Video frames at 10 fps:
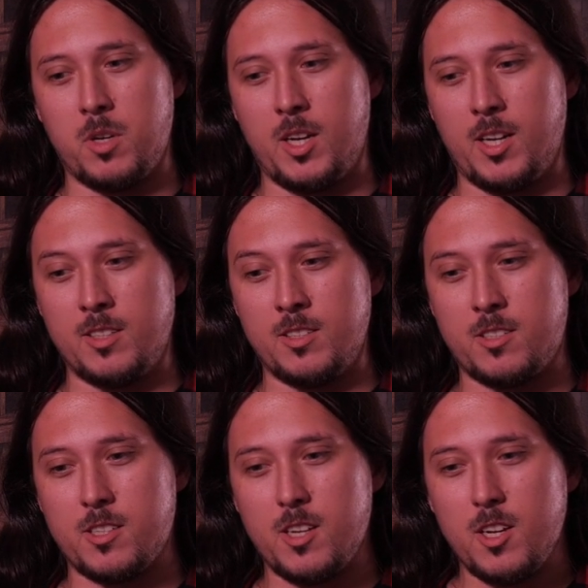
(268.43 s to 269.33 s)
and
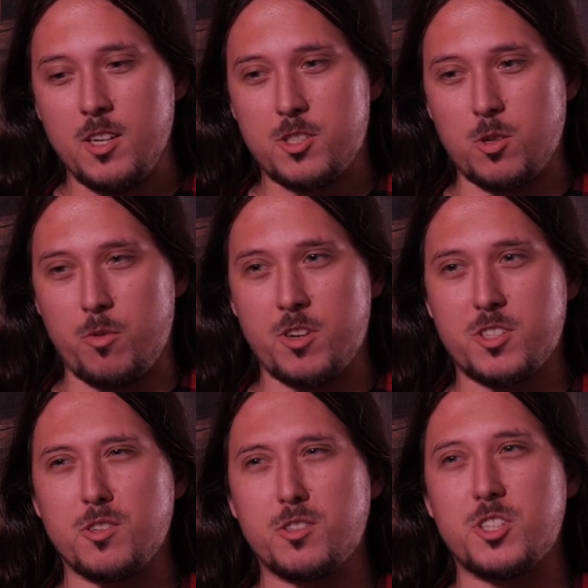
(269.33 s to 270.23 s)
so there's
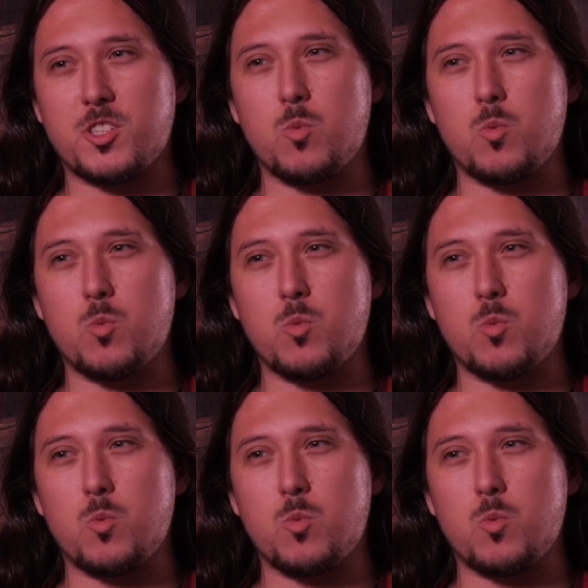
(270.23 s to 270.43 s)
not just